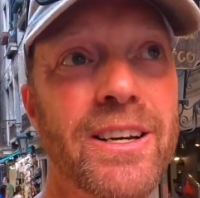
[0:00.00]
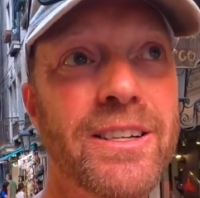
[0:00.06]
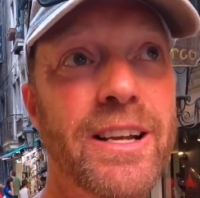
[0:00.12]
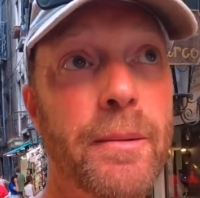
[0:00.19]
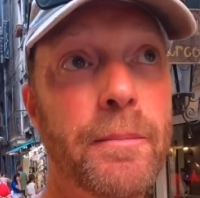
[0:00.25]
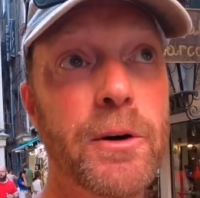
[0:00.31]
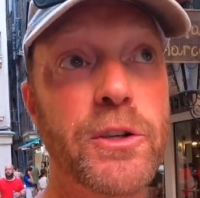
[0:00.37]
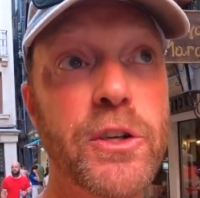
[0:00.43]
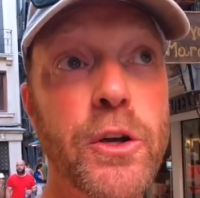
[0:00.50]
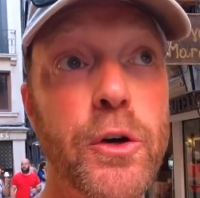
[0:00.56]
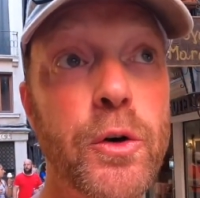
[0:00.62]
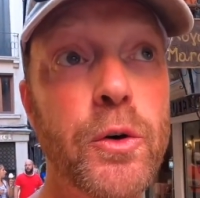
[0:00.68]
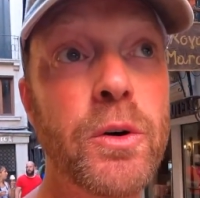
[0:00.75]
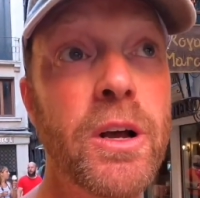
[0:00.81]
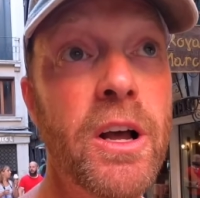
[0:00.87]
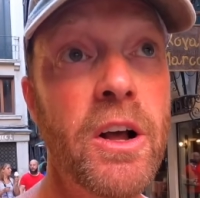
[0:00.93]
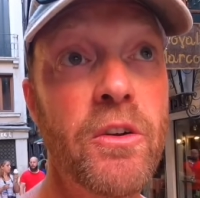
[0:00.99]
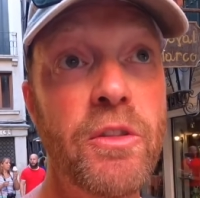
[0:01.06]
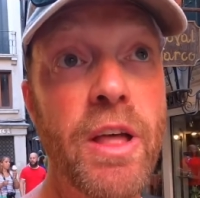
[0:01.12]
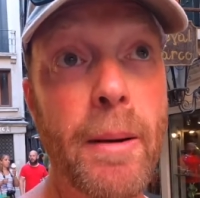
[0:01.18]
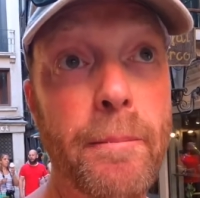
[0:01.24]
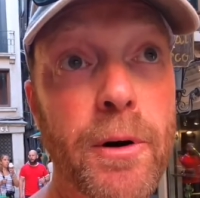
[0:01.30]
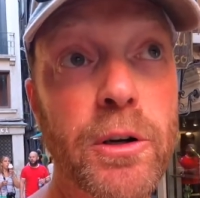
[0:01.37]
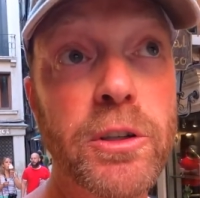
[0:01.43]
Number 2,
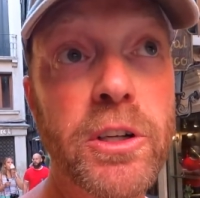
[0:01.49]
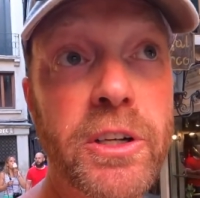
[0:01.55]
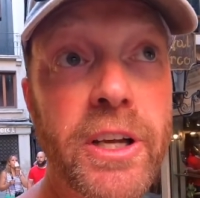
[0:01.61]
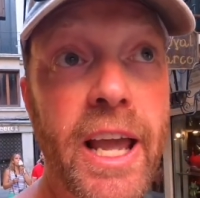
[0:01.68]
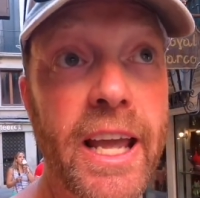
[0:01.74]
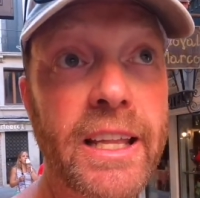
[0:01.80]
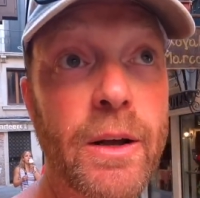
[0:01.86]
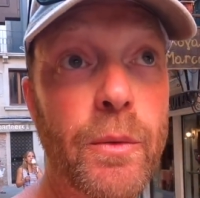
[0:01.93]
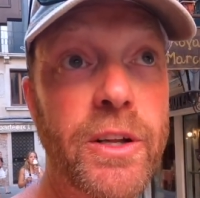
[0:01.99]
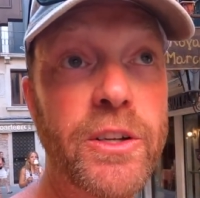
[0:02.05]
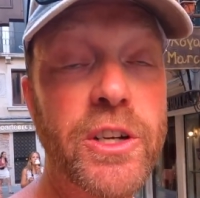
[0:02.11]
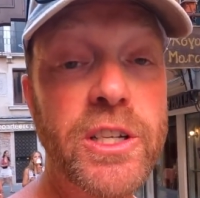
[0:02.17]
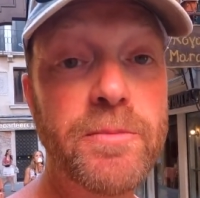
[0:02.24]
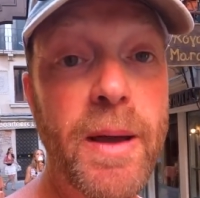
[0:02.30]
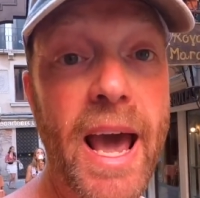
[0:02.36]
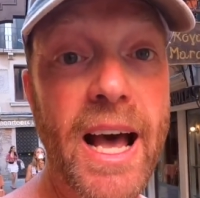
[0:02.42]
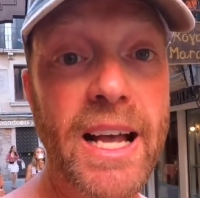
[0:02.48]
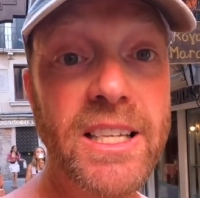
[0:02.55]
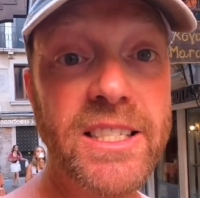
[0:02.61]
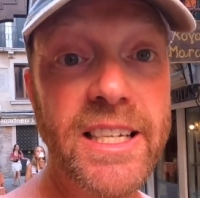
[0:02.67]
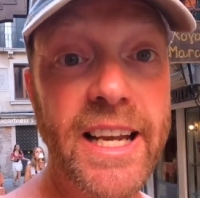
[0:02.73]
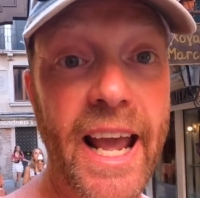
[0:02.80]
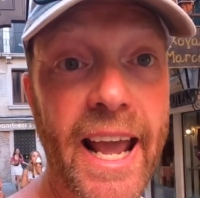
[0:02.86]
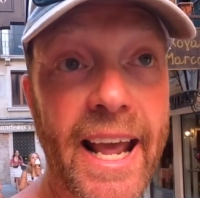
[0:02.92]
that Burger King that we just passed
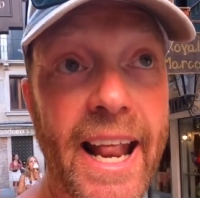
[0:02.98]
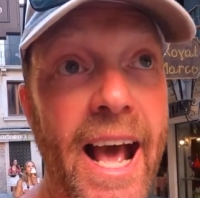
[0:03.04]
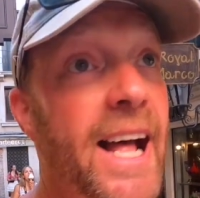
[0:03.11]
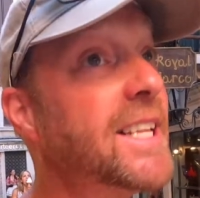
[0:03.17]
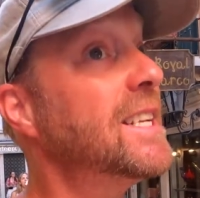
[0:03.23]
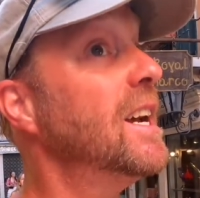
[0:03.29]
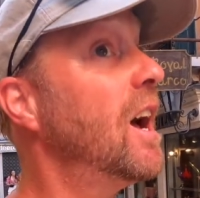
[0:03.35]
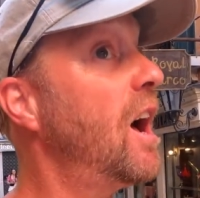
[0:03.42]
and ate at,